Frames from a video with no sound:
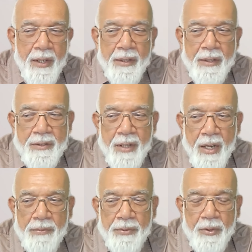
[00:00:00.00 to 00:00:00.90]
and
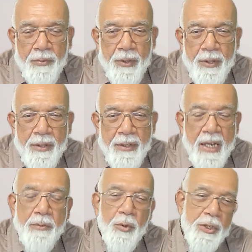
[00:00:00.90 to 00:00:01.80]
desire fulfilled.
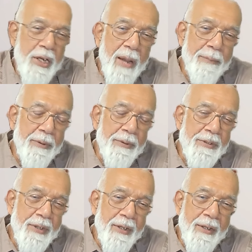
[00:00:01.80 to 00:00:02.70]
Then what happens?